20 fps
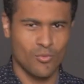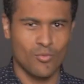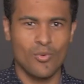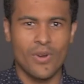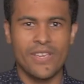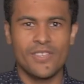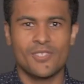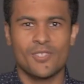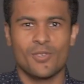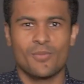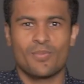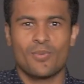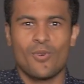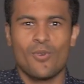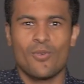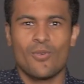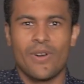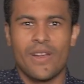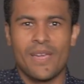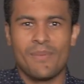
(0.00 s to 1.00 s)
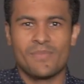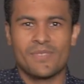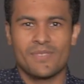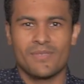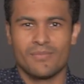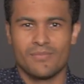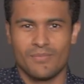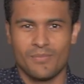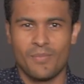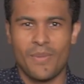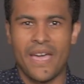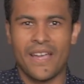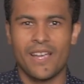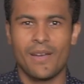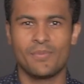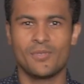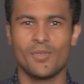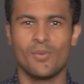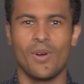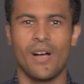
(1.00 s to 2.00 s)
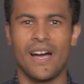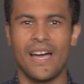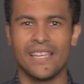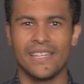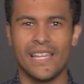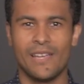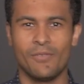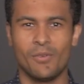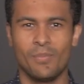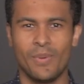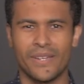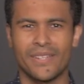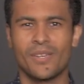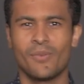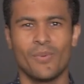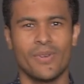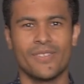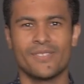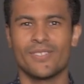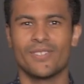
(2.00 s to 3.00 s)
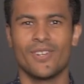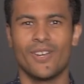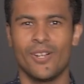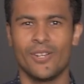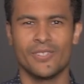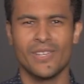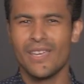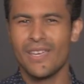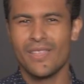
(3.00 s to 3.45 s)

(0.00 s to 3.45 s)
raised their programs back up to a high level, but can we just acknowledge